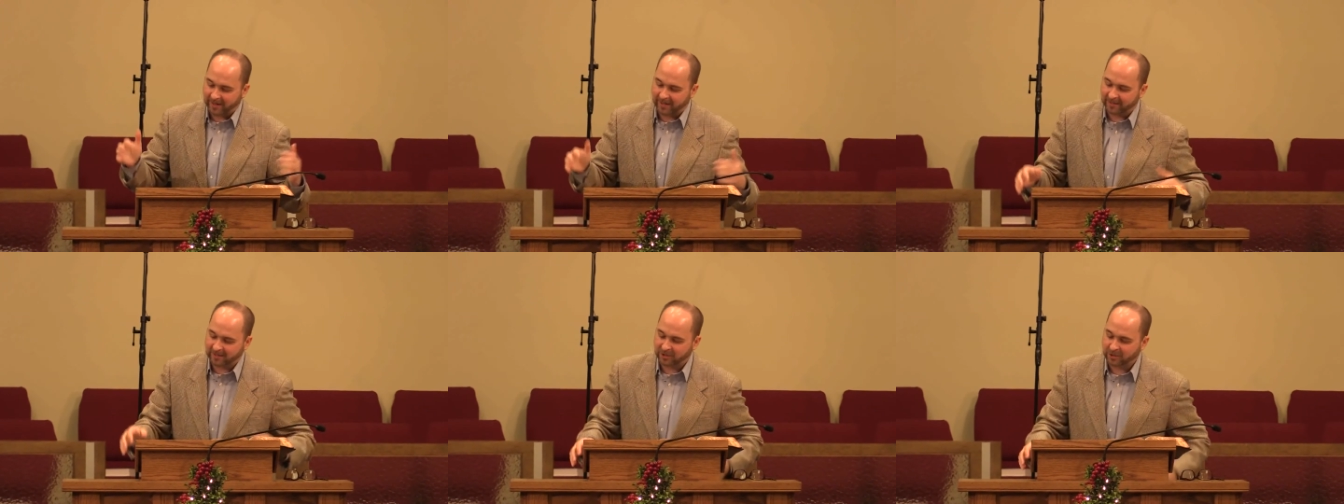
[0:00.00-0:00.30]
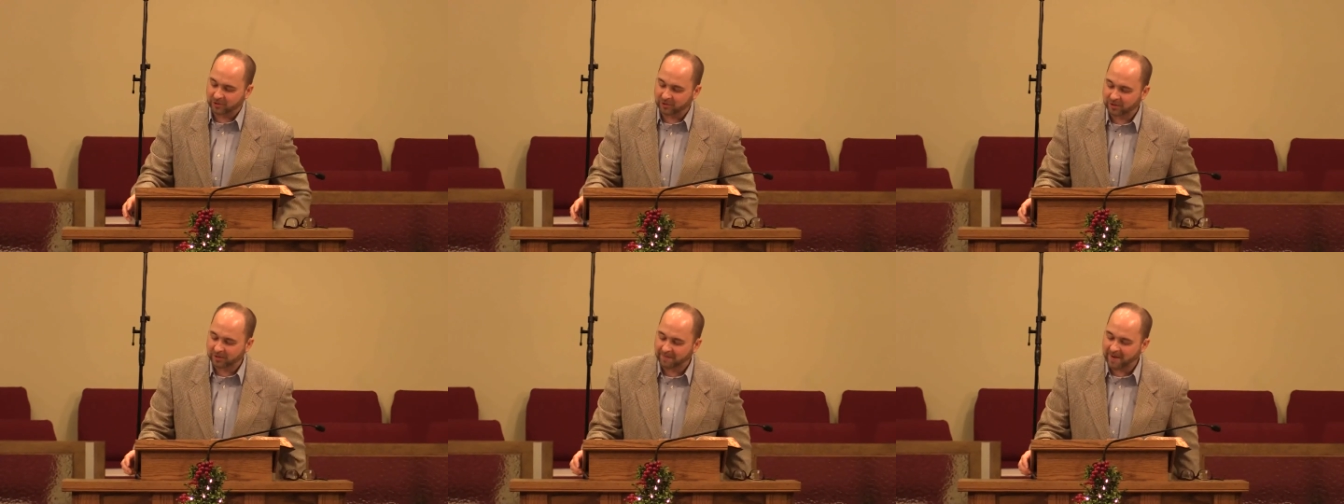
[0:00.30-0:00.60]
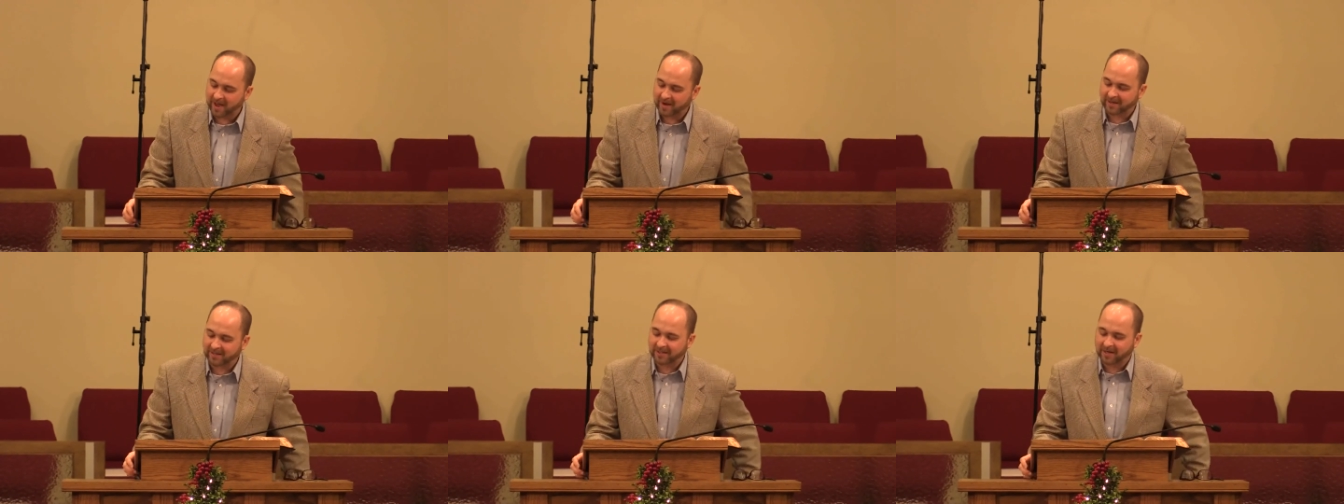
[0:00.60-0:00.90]
It's used
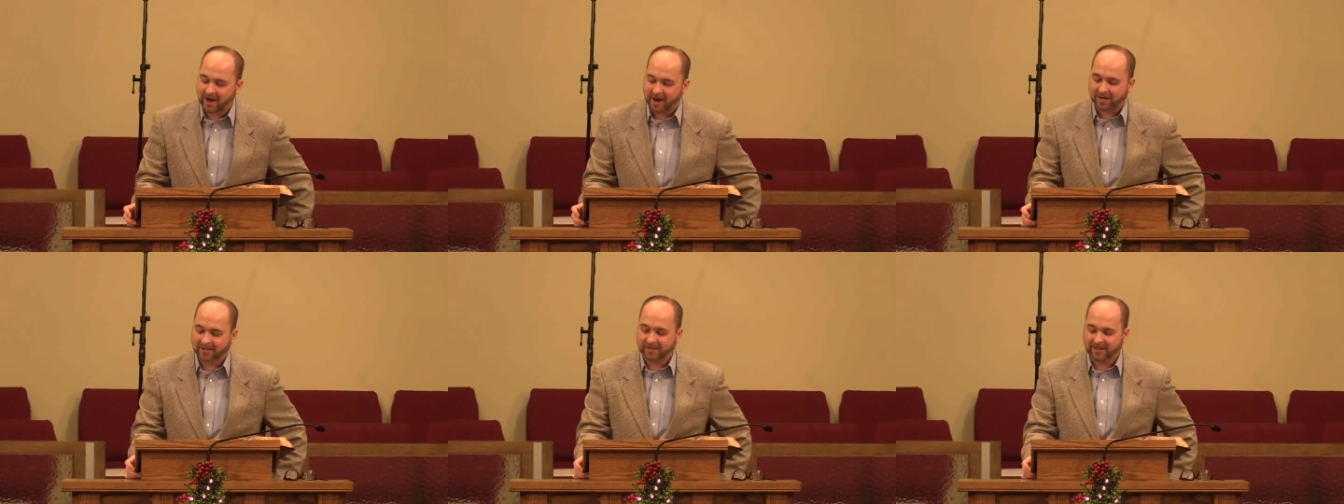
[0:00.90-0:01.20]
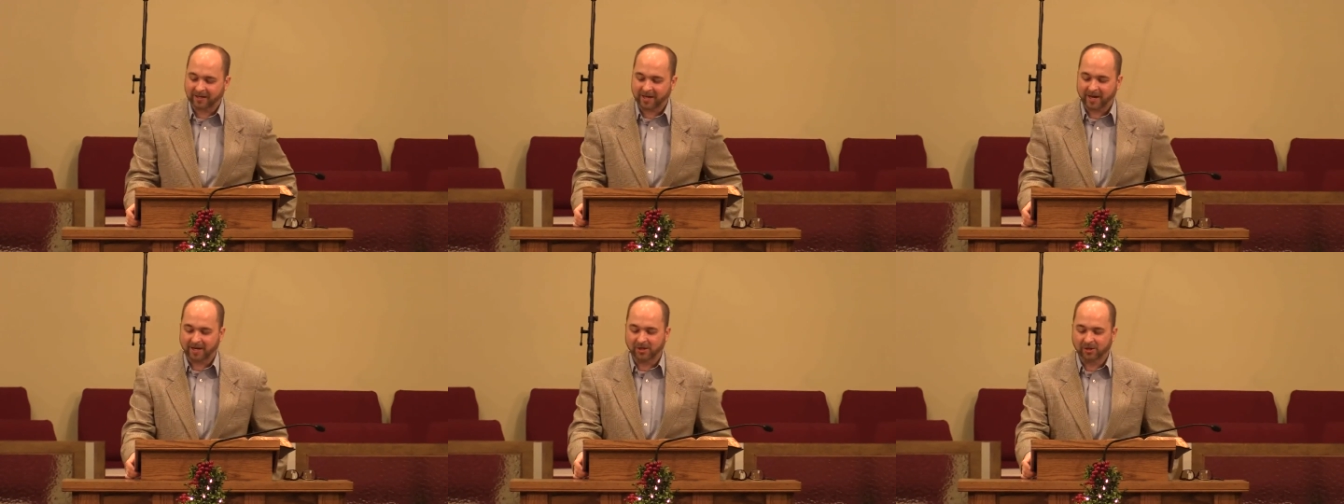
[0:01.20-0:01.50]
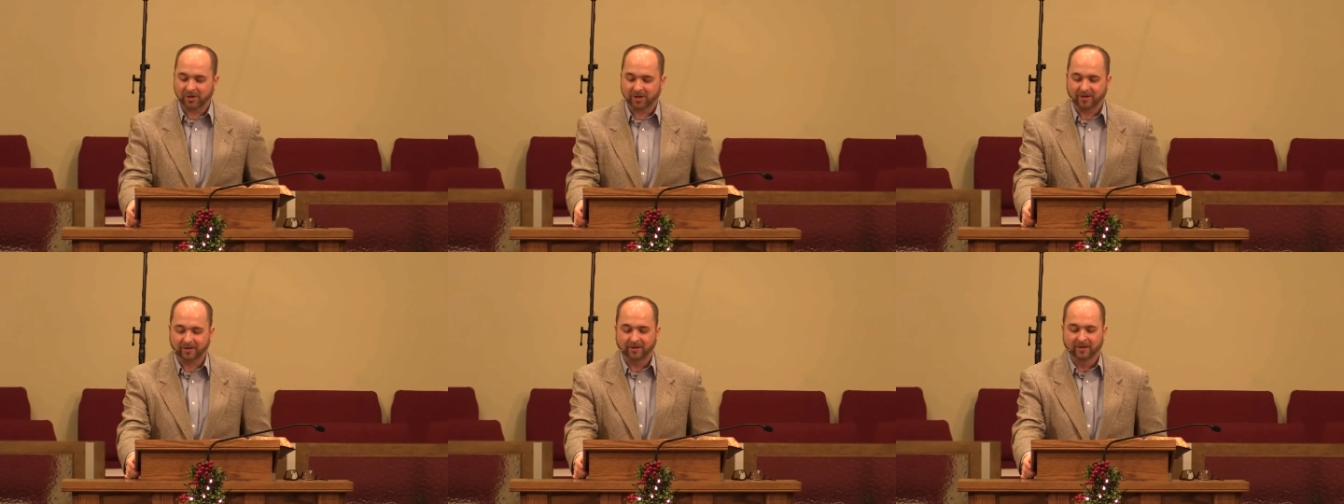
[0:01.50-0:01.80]
about
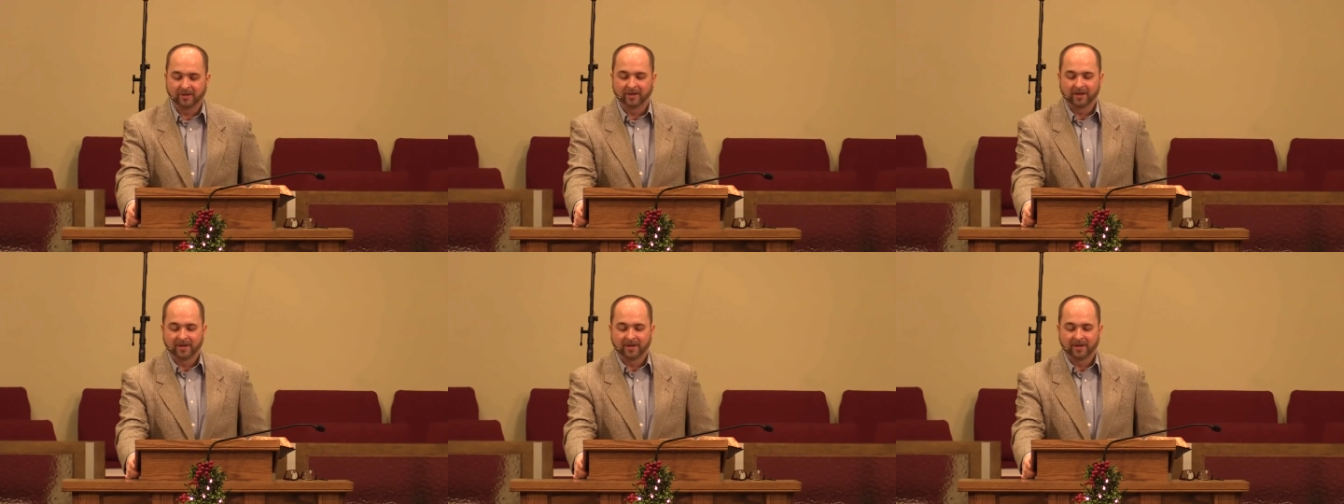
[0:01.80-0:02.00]
intoxication